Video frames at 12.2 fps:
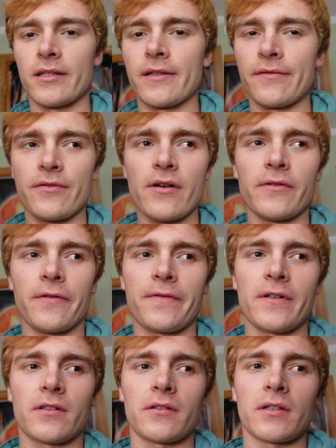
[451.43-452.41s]
if you ever
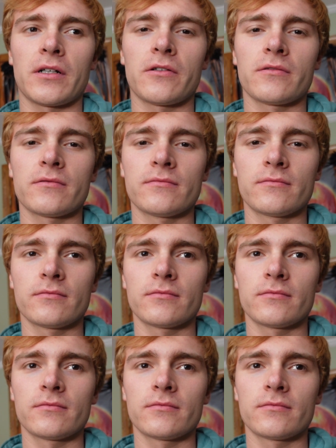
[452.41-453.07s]
feel alone,